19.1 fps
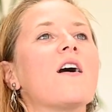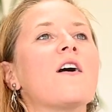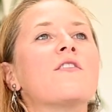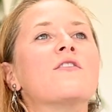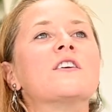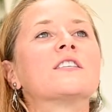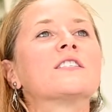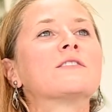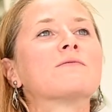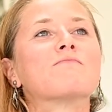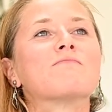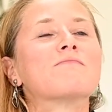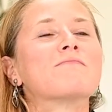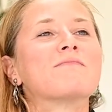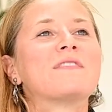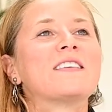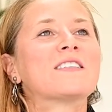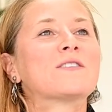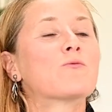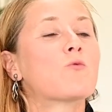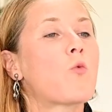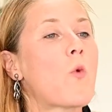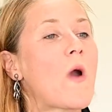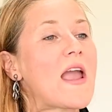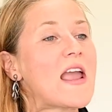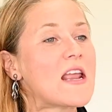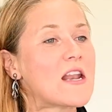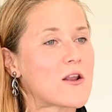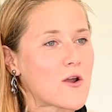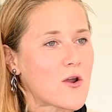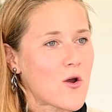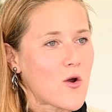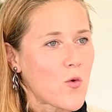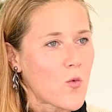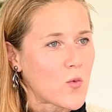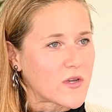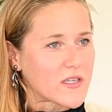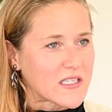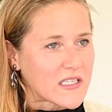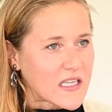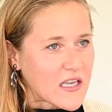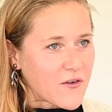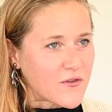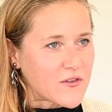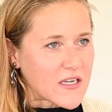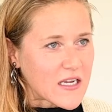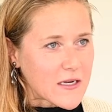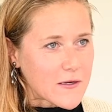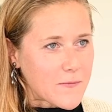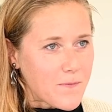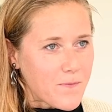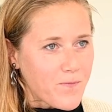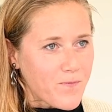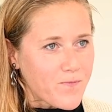this this weight was lifted